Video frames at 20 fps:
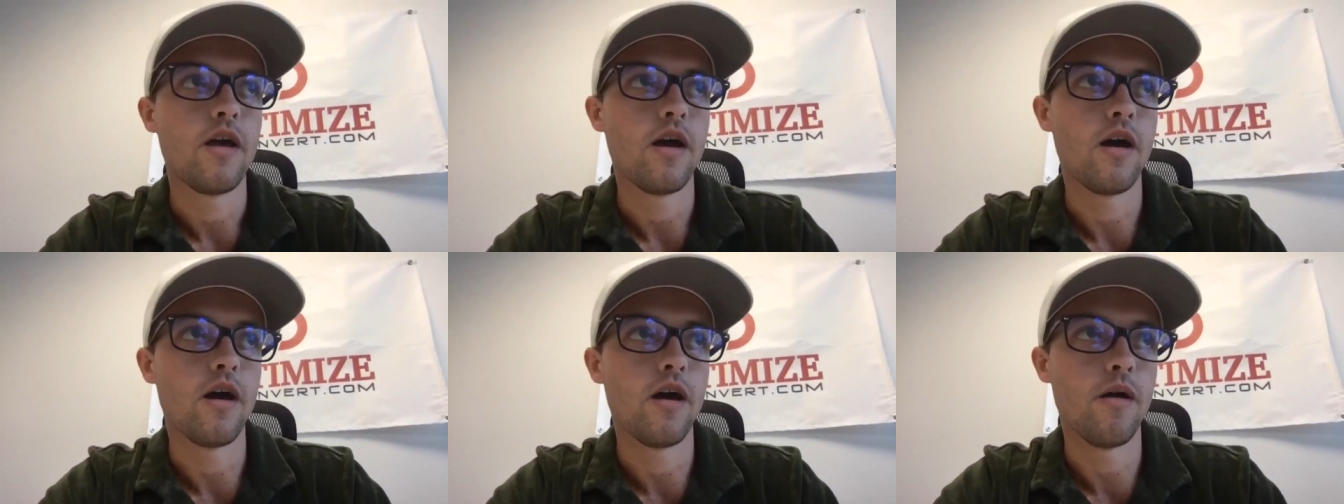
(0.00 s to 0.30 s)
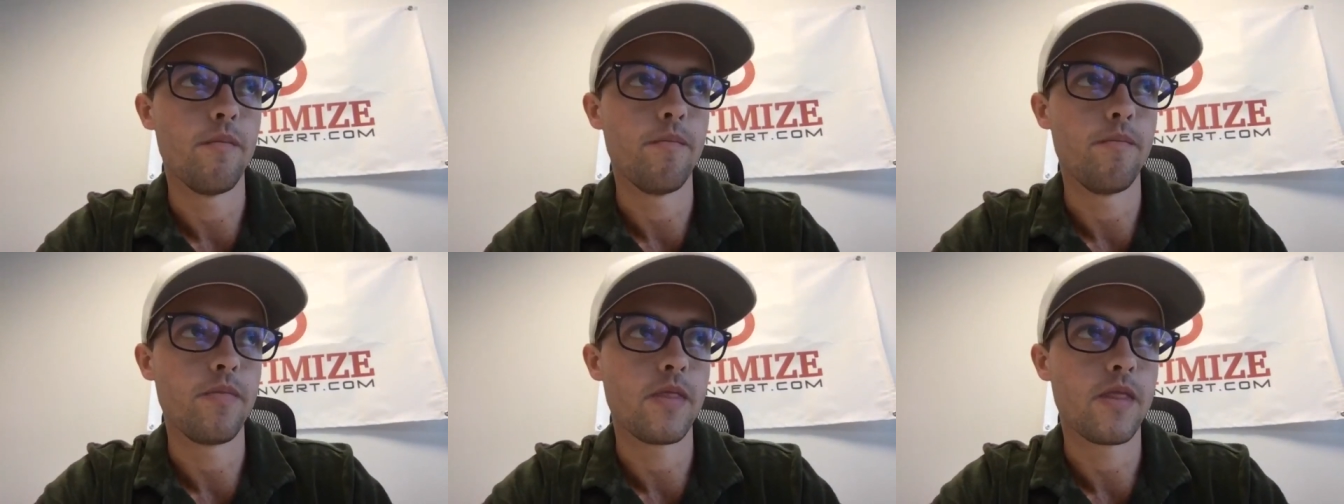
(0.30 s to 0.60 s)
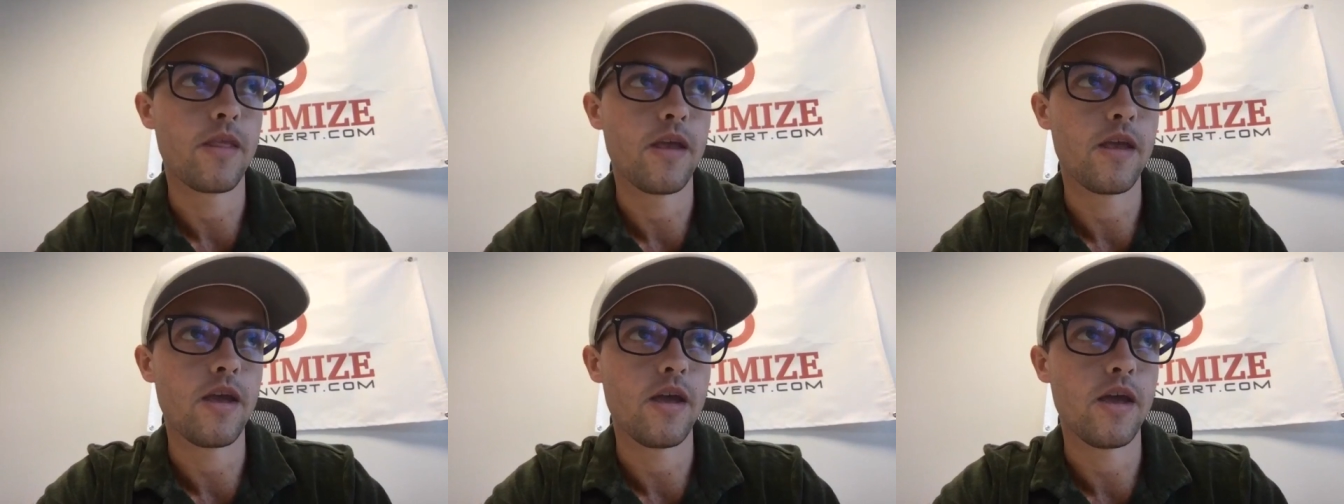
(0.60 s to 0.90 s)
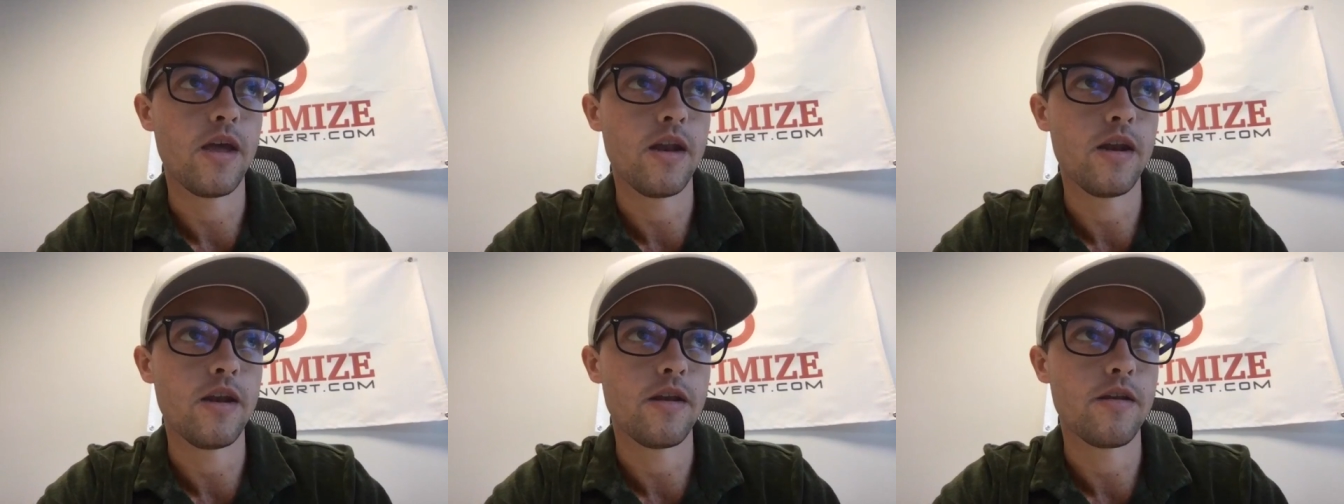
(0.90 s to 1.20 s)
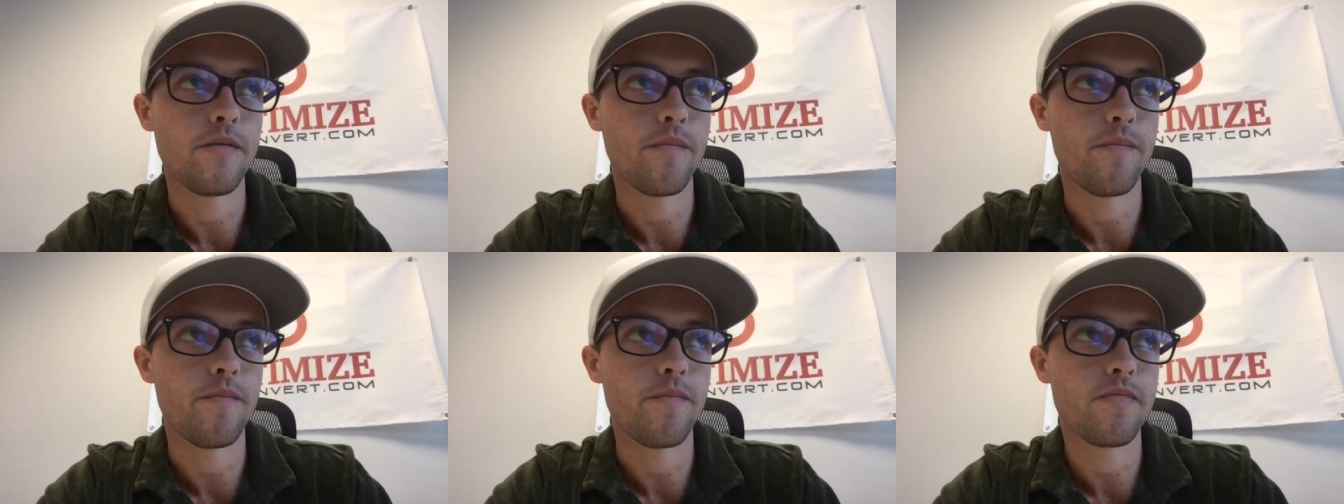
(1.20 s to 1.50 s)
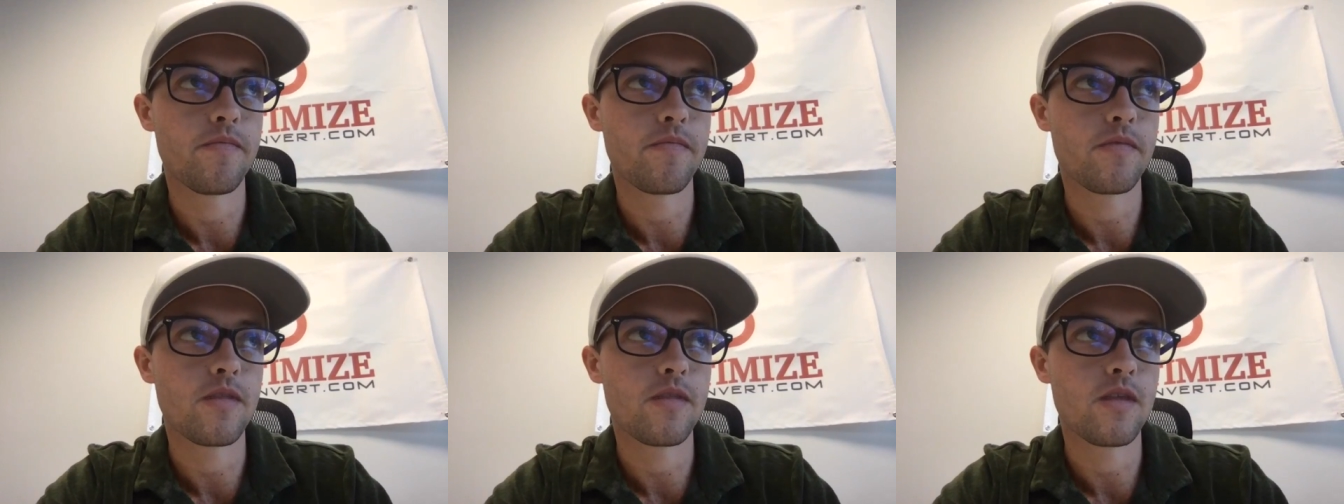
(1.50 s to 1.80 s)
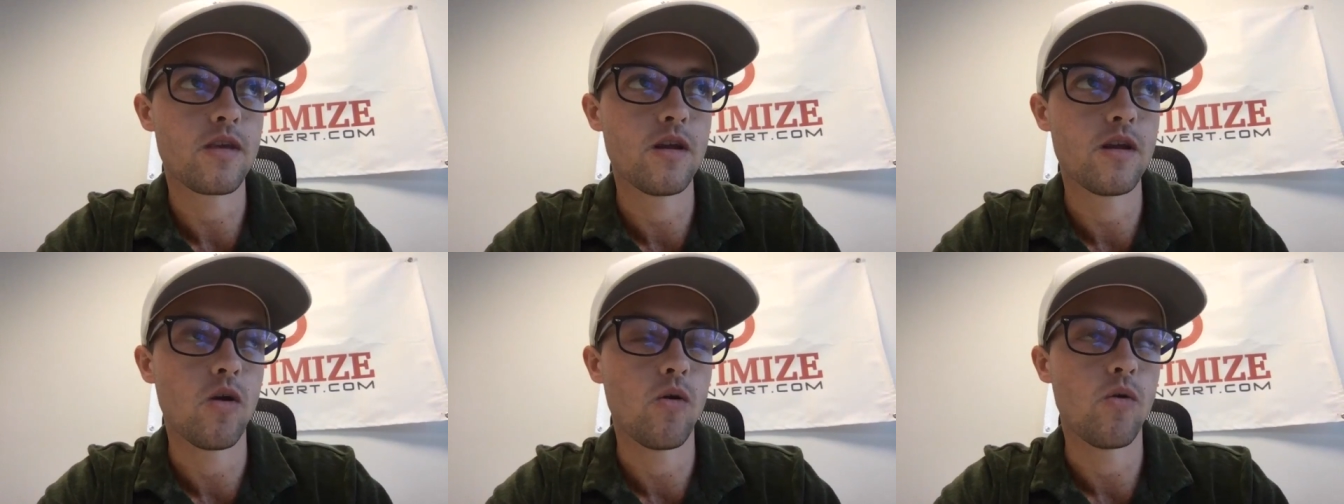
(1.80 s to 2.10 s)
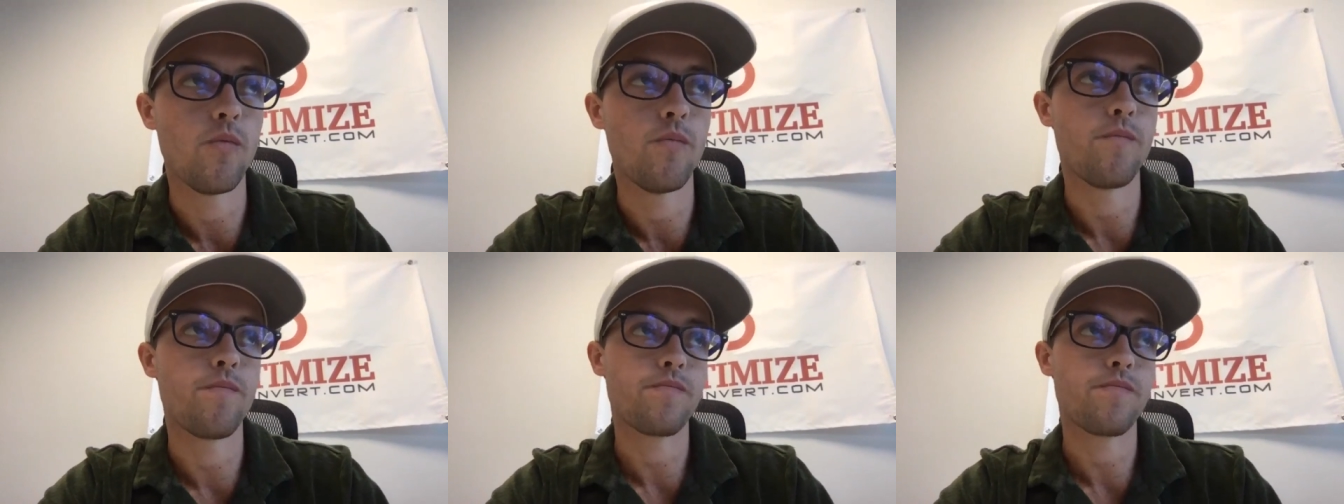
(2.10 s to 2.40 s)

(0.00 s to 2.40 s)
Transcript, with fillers: Um, and, you know,